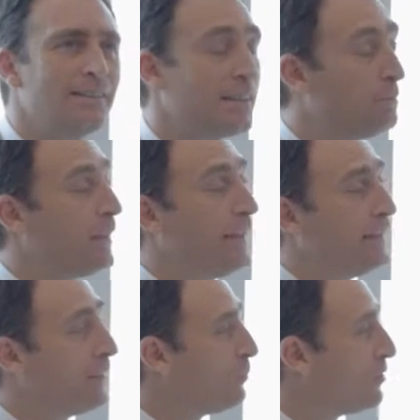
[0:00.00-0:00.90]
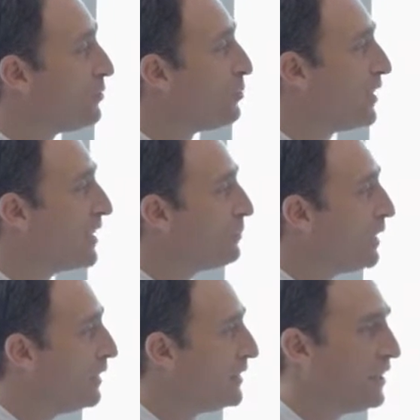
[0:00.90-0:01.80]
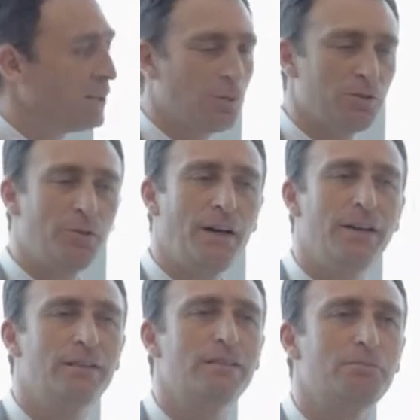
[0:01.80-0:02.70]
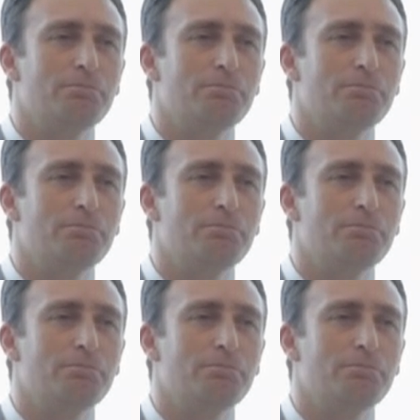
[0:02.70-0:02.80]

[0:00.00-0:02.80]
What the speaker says: The plane was working well, the engine was fine,